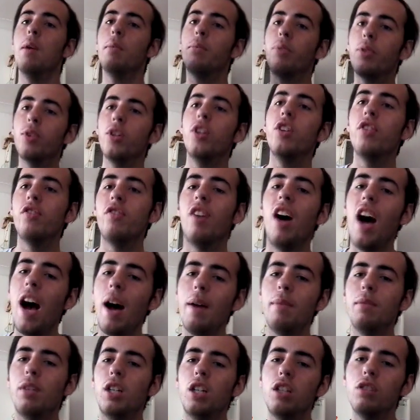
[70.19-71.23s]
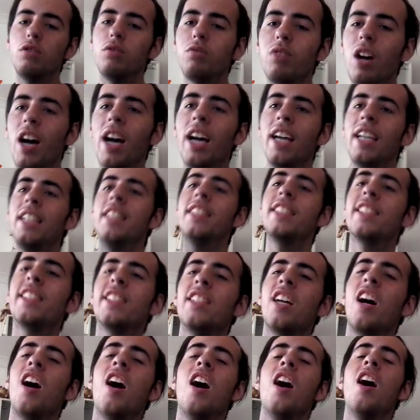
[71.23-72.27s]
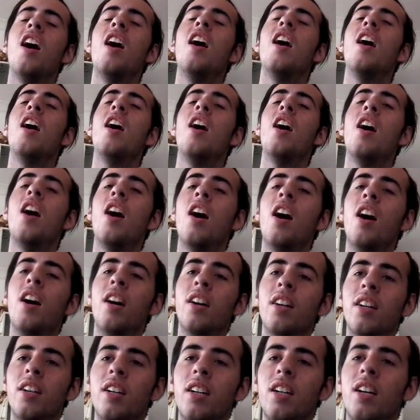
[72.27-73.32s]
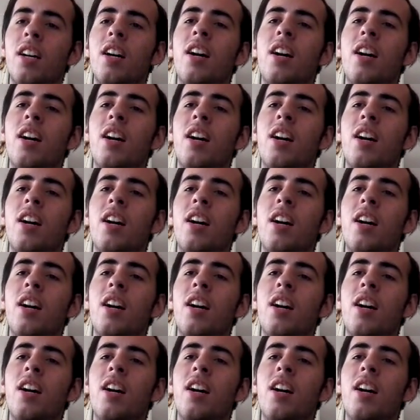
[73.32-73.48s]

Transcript: Prove I'm alright song.